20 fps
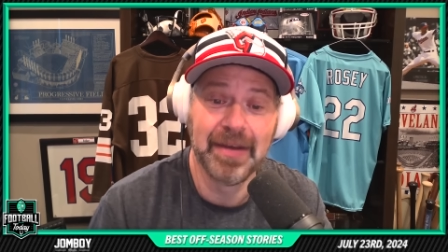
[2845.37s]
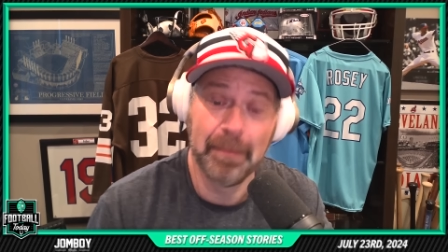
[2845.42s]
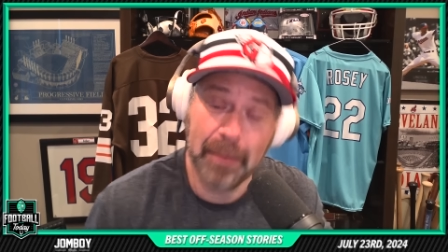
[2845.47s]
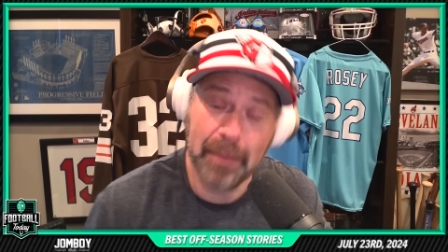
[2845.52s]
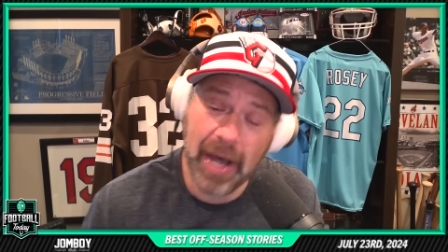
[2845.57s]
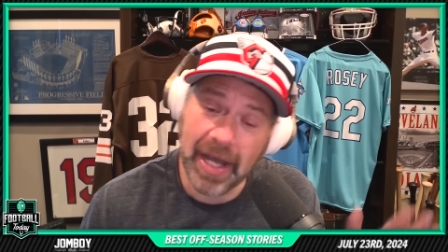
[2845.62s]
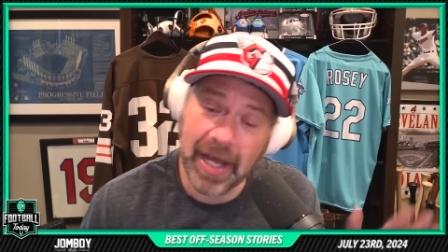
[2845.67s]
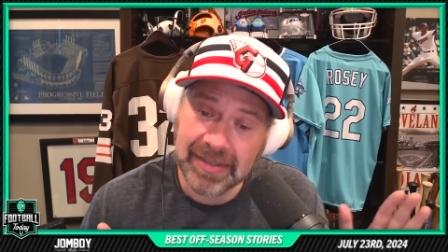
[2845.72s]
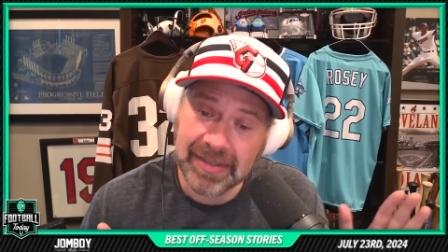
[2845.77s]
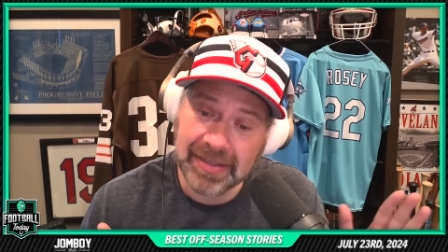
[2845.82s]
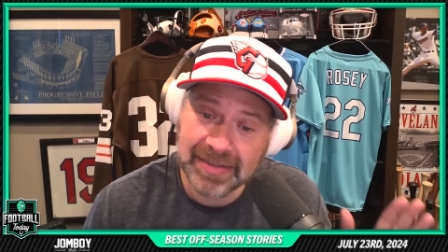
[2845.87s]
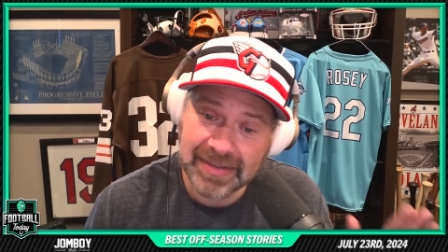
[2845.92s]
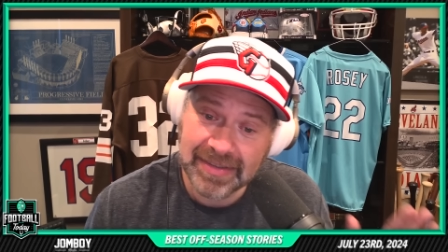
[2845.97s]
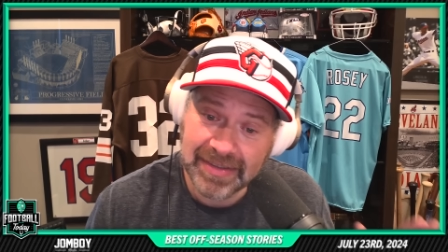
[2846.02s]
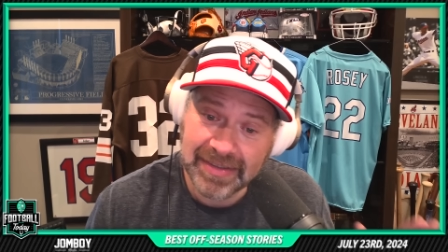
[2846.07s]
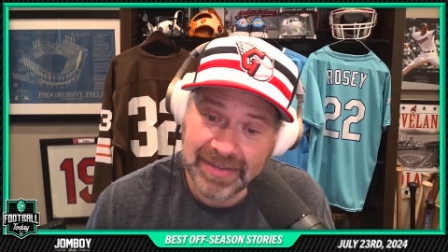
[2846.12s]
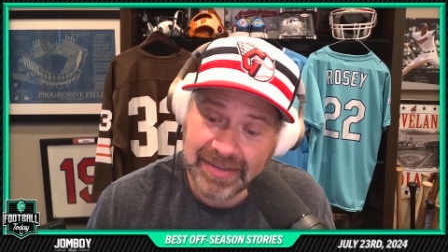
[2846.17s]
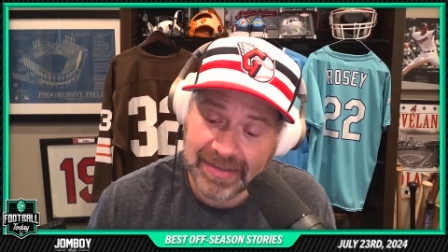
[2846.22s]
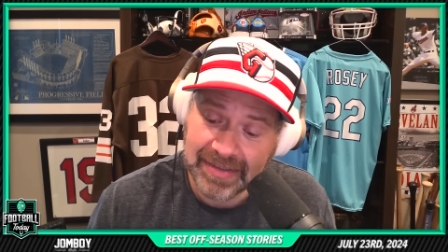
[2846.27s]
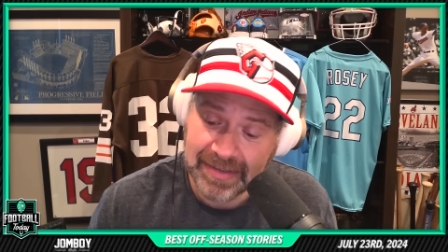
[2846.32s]
But
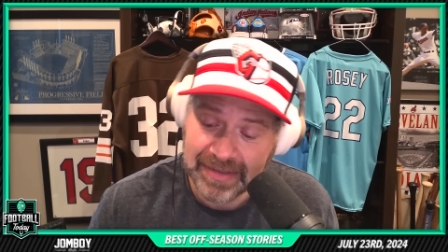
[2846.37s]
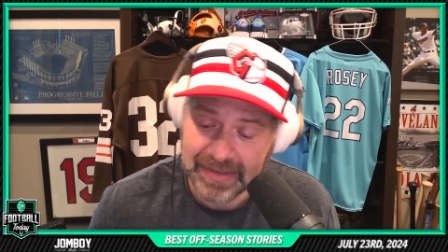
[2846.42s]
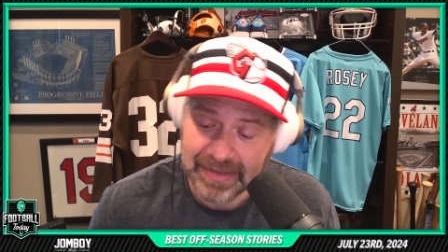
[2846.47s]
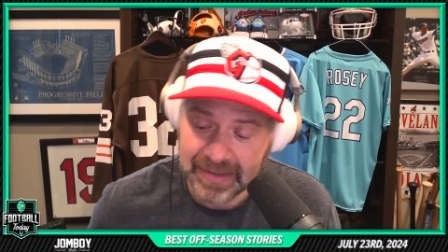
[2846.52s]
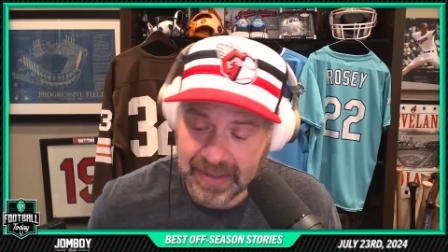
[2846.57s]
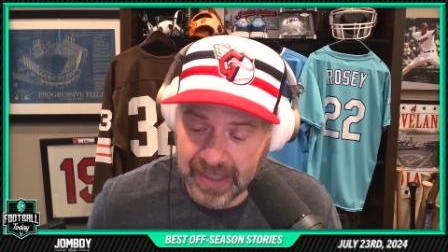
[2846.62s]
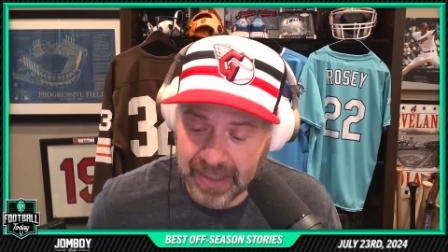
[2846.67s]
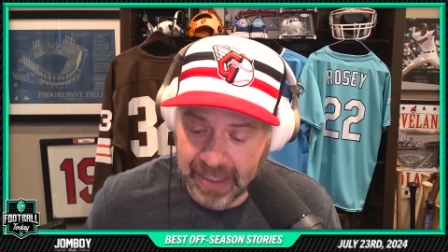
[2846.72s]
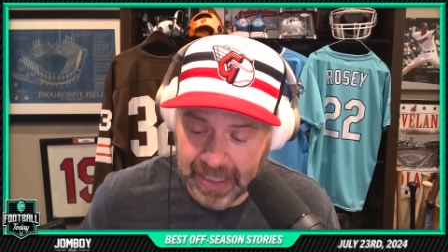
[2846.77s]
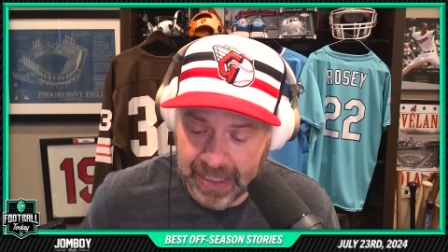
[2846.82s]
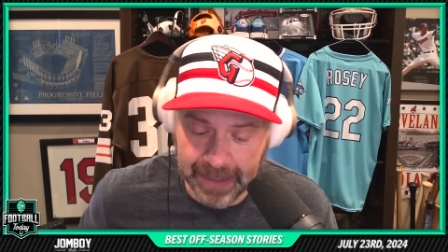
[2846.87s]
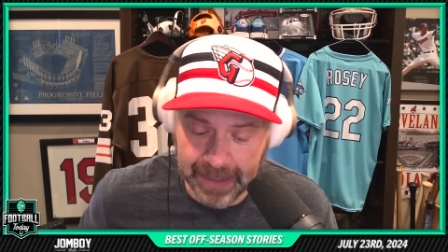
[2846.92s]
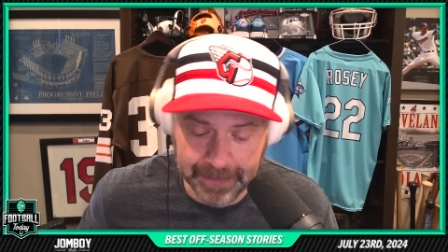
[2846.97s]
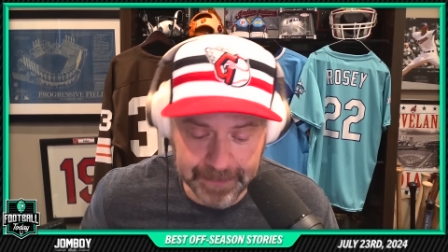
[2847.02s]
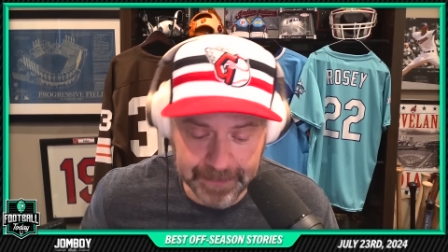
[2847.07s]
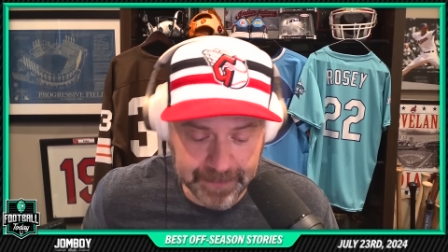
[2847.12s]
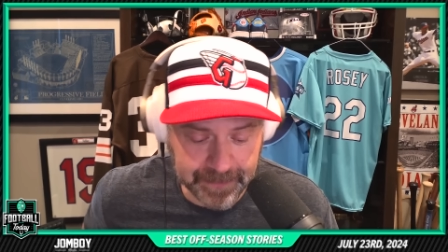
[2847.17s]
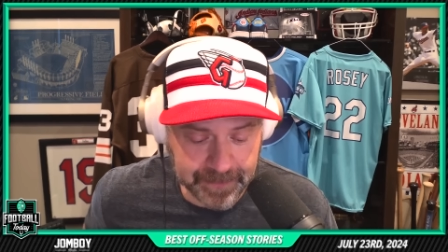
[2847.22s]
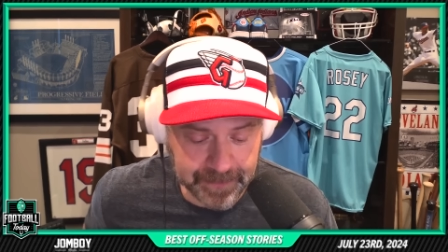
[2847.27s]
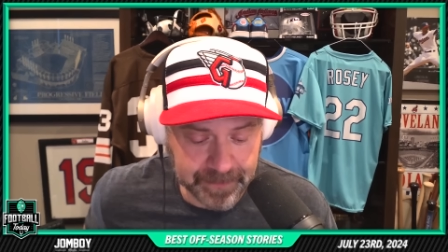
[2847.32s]

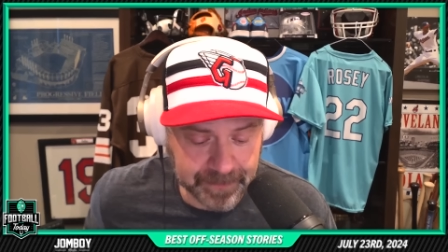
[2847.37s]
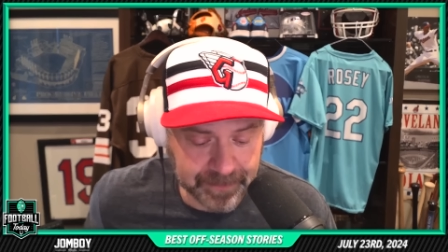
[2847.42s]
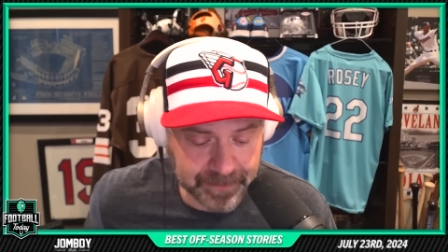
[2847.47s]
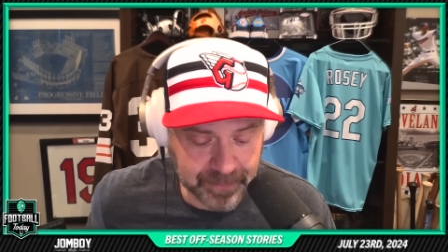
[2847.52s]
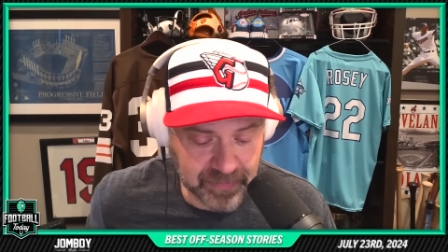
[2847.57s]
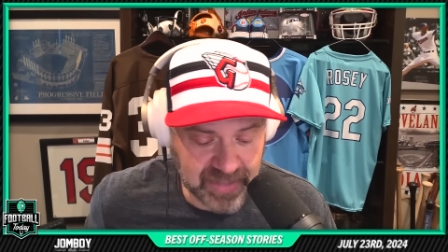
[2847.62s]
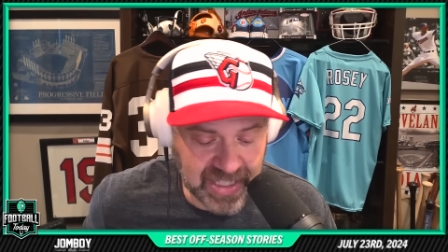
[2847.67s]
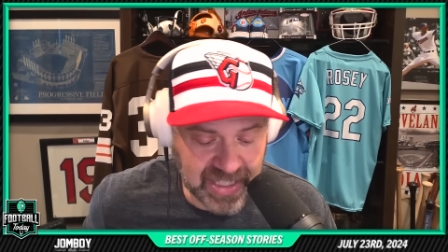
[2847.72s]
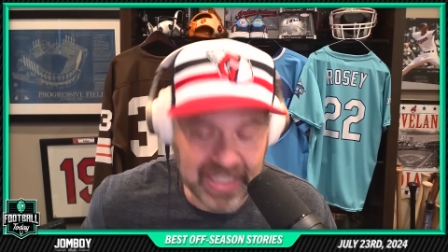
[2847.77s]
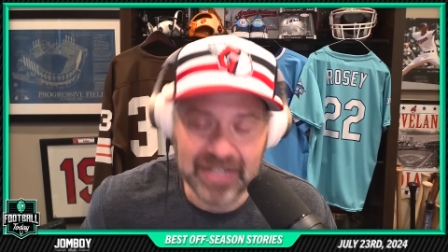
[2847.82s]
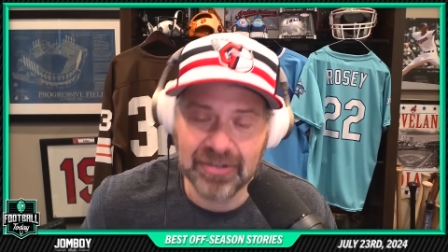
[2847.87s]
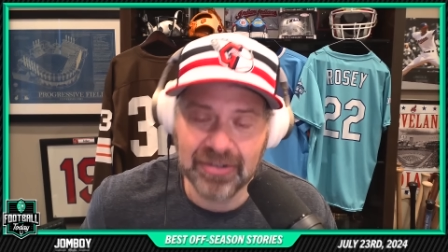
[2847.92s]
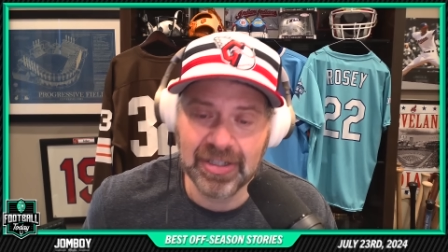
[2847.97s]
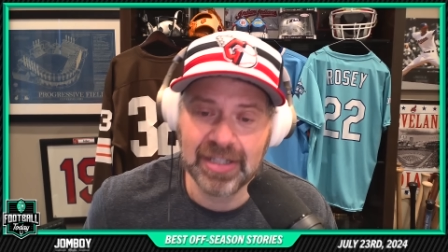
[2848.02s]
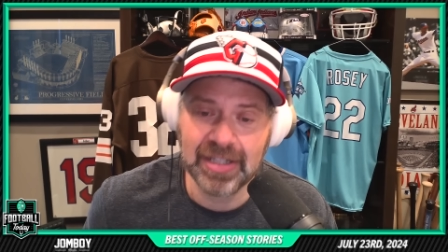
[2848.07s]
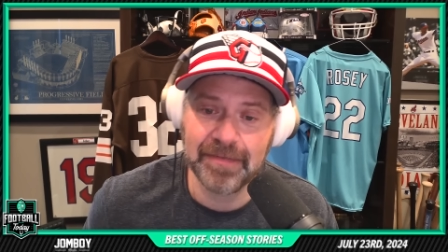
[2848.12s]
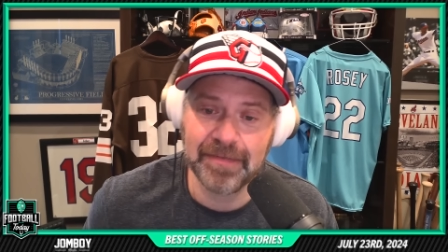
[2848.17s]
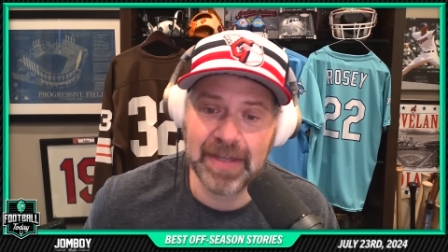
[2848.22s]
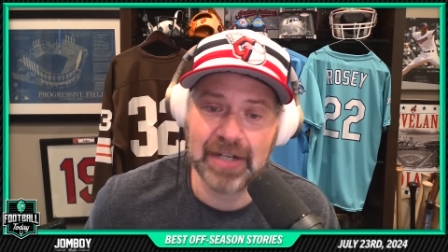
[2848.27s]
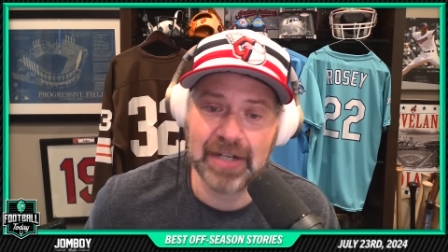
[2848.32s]
um, to hear
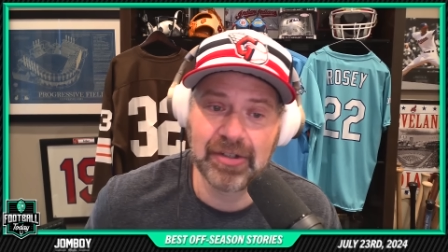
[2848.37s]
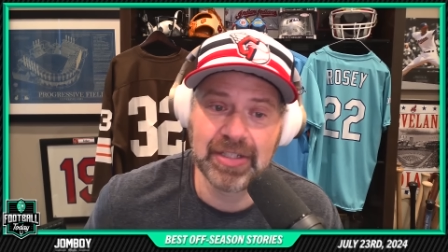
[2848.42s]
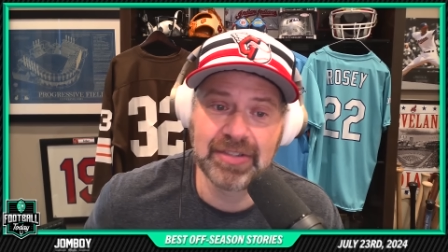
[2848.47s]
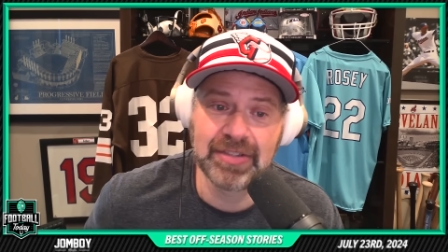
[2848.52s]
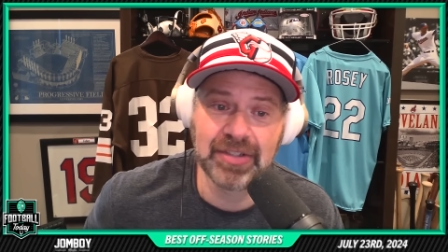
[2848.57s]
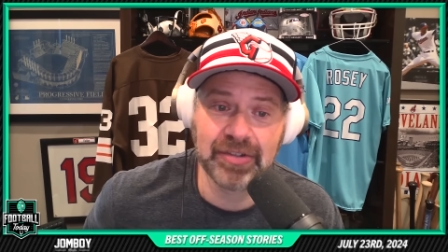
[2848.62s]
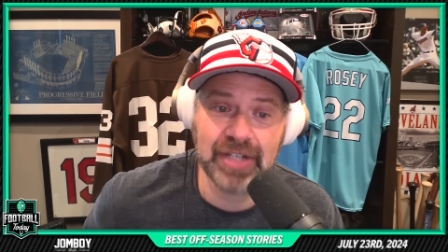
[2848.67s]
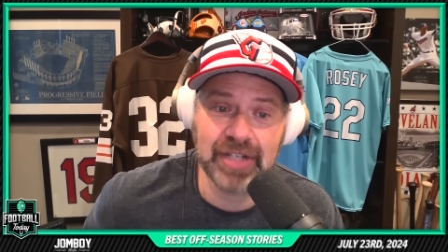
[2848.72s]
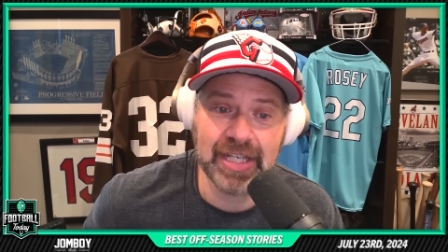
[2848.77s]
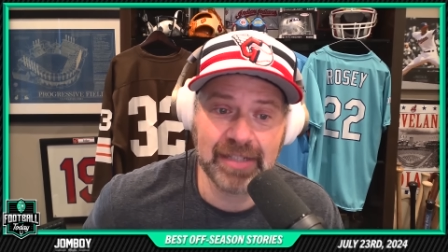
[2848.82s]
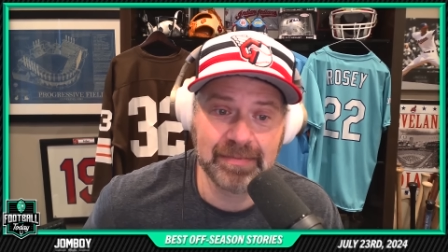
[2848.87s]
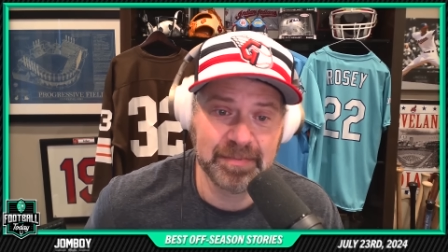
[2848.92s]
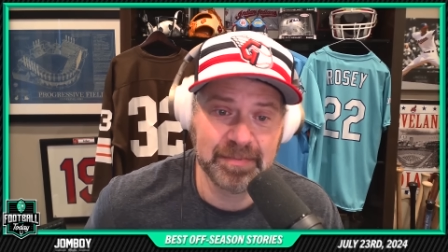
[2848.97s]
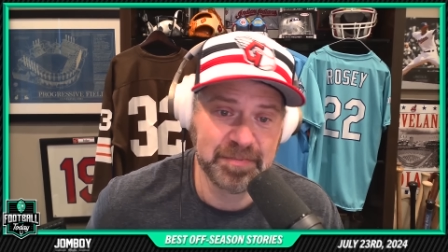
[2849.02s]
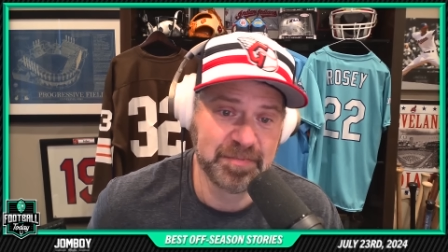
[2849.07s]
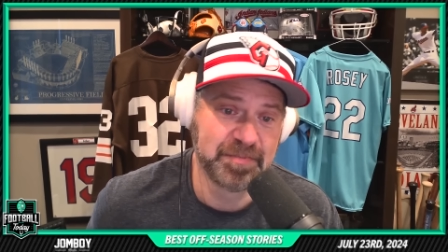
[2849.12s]
that the veterans are in,